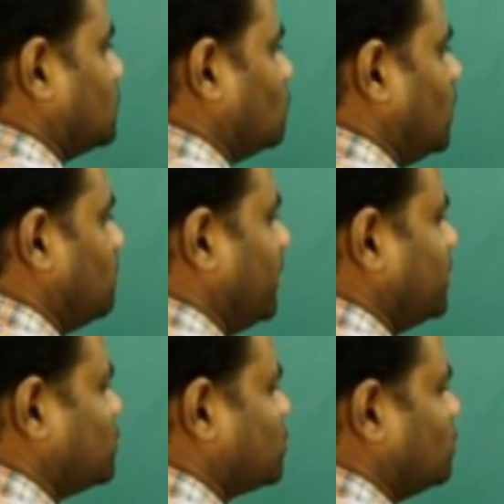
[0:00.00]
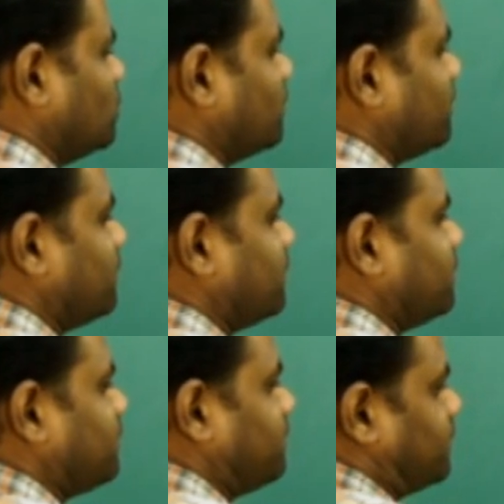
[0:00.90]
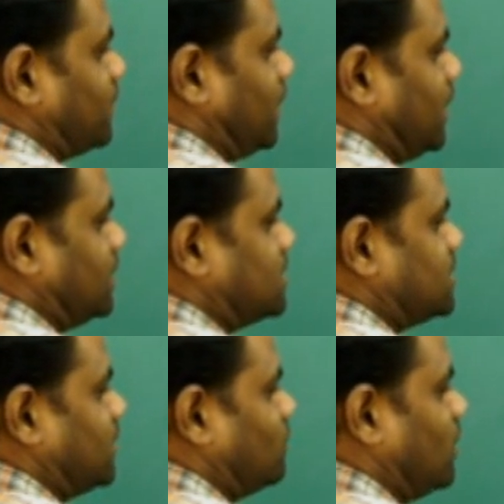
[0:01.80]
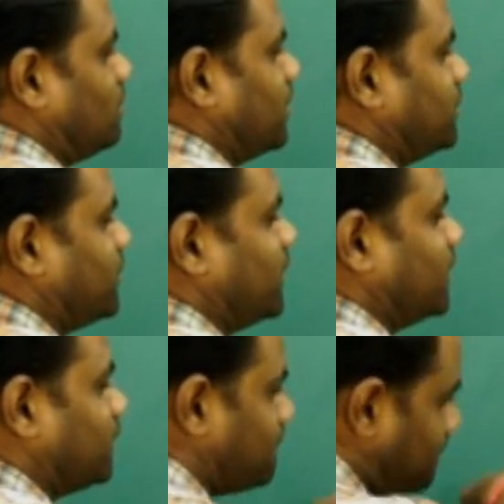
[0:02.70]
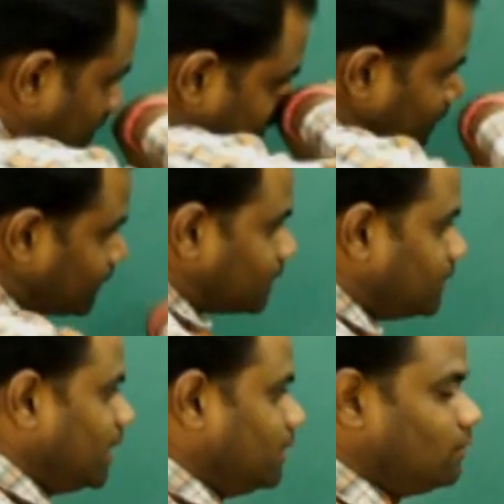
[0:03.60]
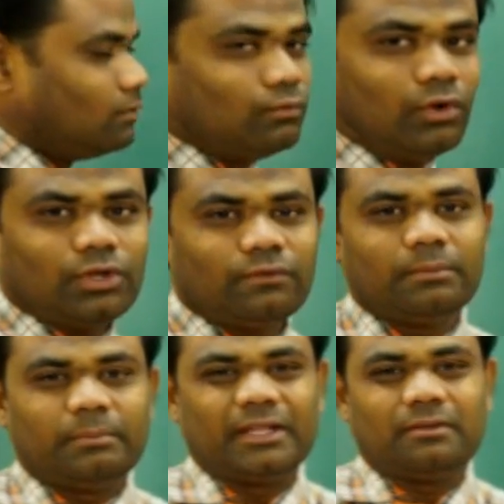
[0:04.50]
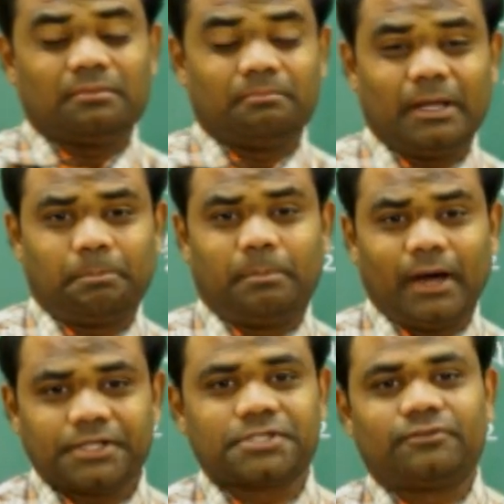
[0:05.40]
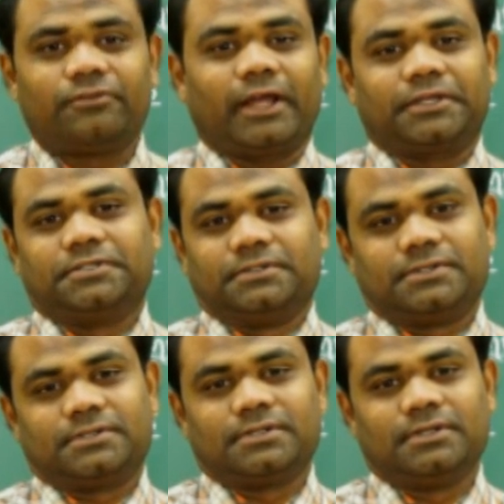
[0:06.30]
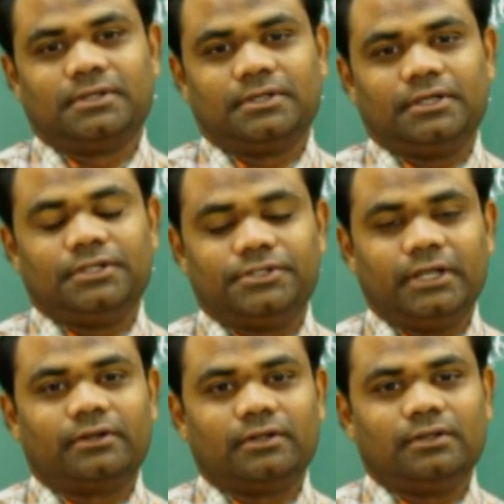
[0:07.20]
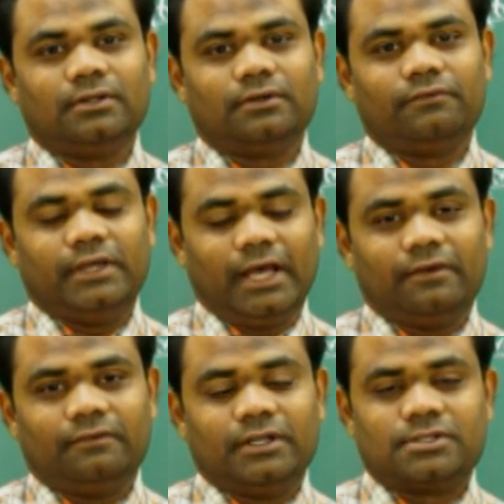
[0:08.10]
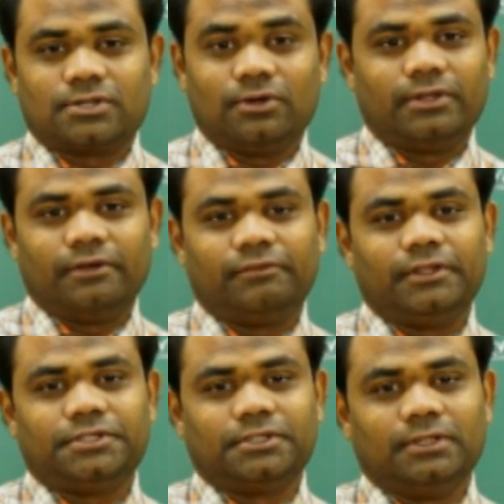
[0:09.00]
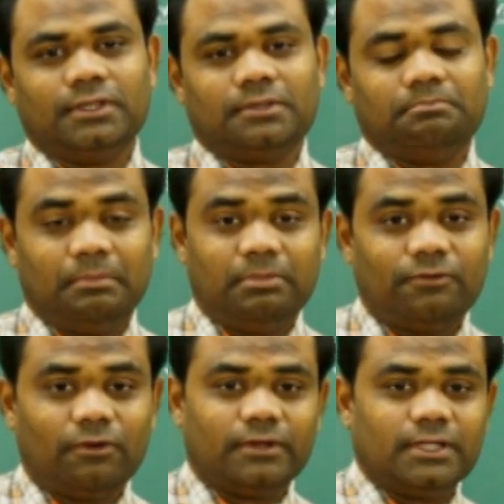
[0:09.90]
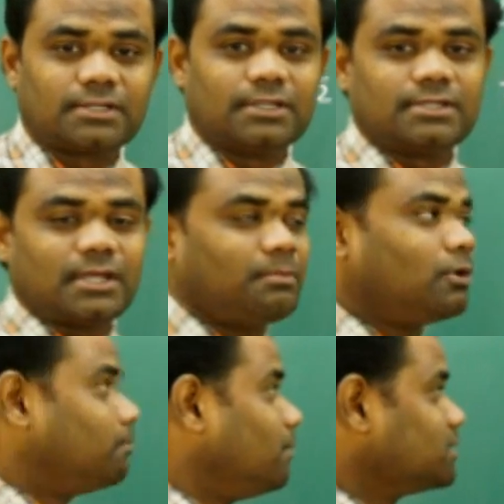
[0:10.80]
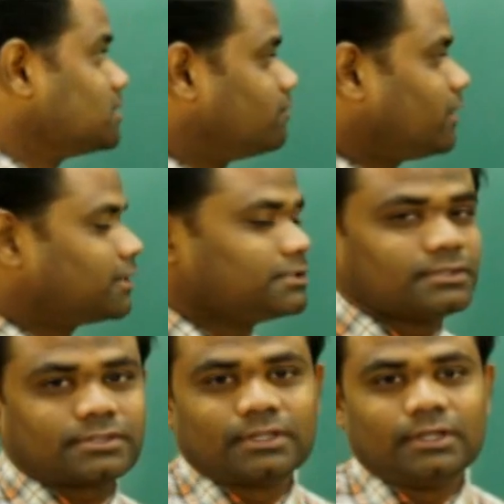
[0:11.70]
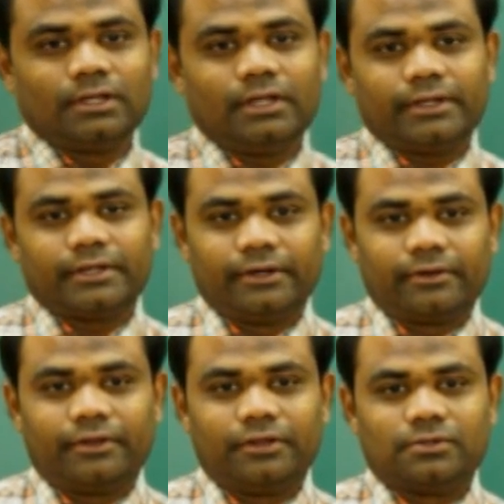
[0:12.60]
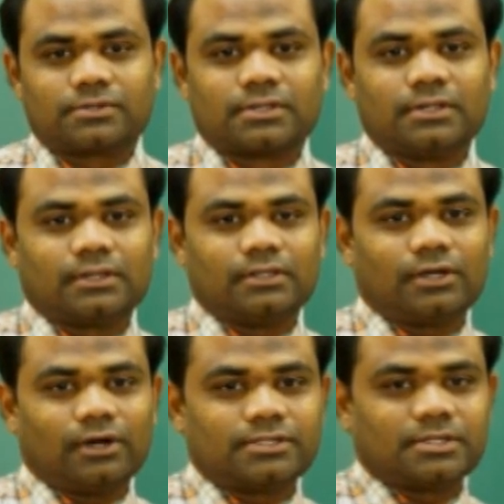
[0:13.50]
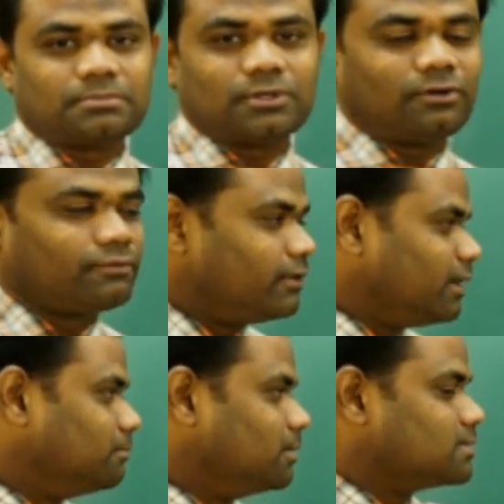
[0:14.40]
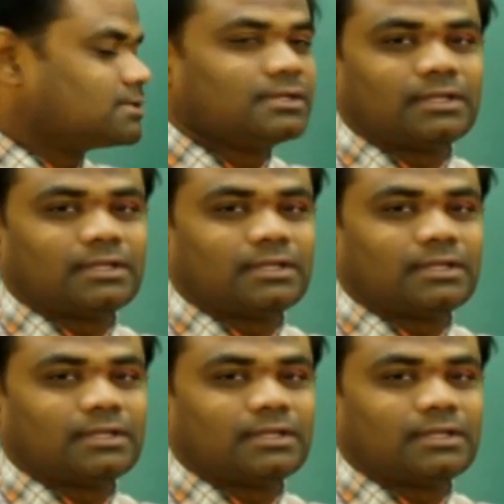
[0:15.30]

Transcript: 1 by 2 and say 1 by 3, then what do we mean by partial fractions? In general, we have its own definition. But before we discuss about partial fractions, let's introduce the concept of numbers